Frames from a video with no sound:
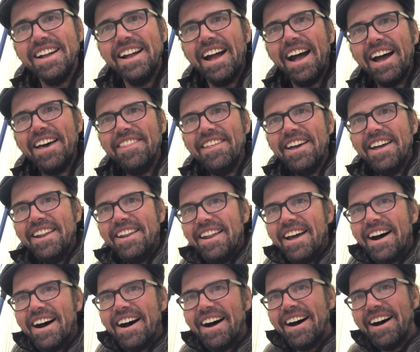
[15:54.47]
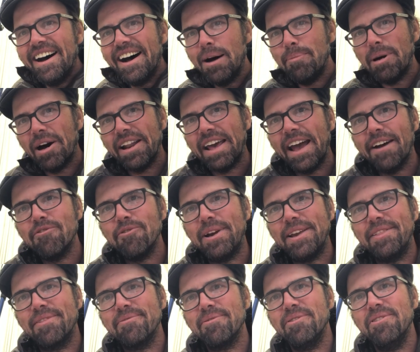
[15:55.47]
And then about
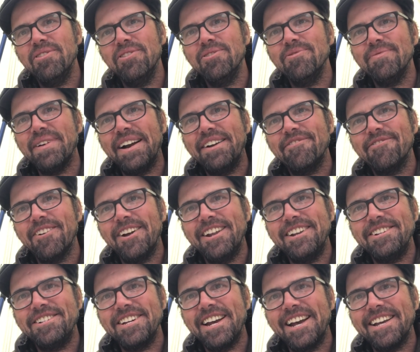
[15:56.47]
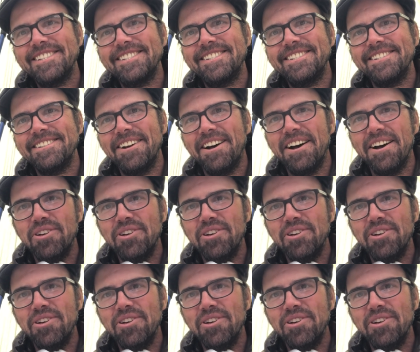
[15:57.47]
halfway through, my friend Jess,